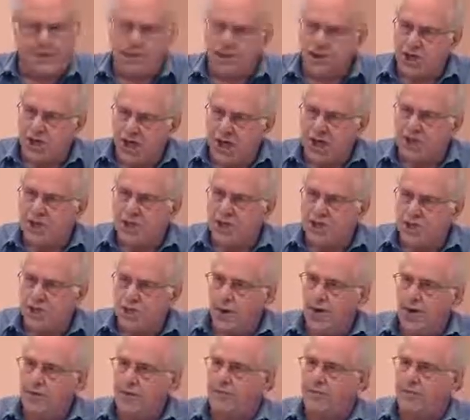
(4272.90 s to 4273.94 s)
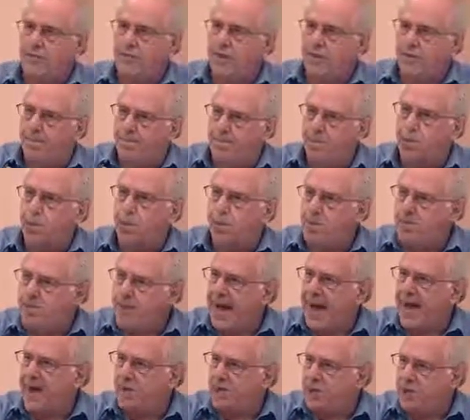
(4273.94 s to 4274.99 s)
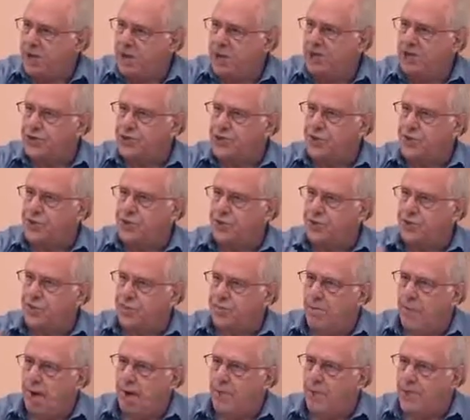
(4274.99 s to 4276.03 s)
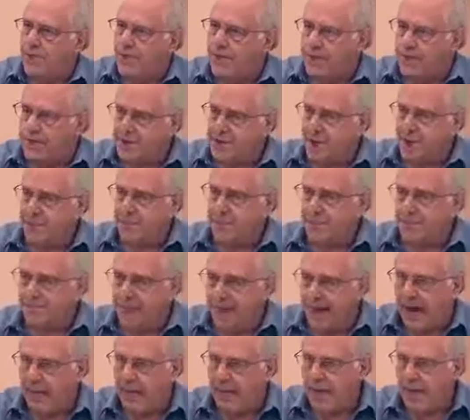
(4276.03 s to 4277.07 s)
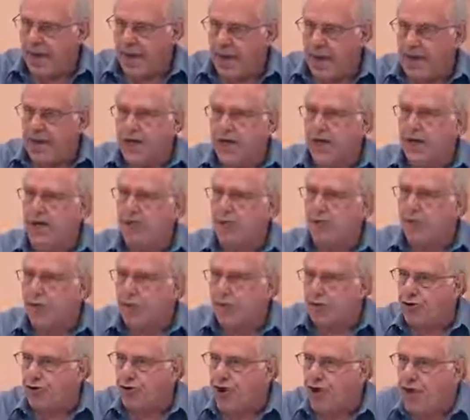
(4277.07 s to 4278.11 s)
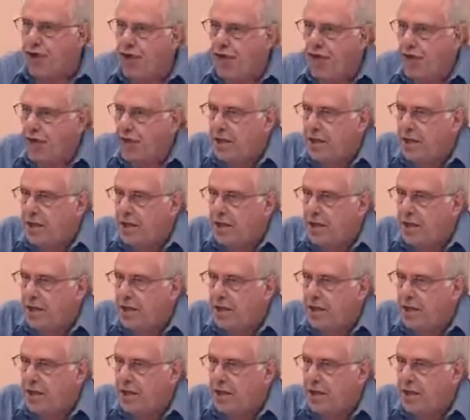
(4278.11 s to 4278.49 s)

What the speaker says: the Chinese went from a poor backward country to a modern economic power in 30